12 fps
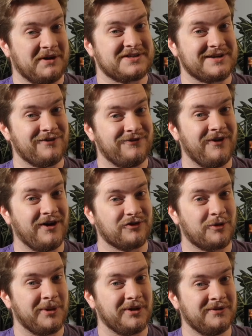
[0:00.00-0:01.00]
myself
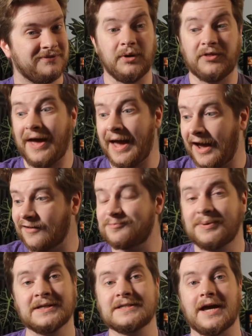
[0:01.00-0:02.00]
vulnerable. But there
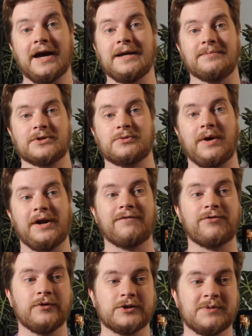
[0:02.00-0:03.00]
have been times when
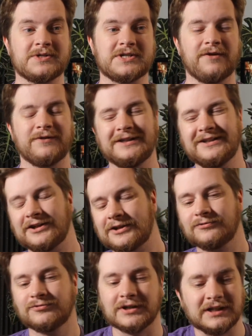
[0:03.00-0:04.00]
I've thought to myself, oh, I
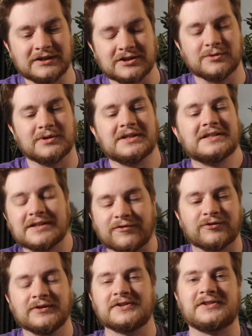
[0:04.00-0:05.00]
could really do with a
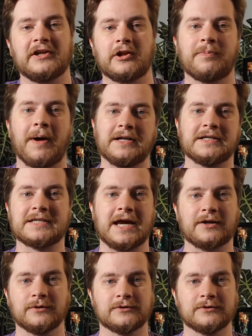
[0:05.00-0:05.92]
different silk bind attack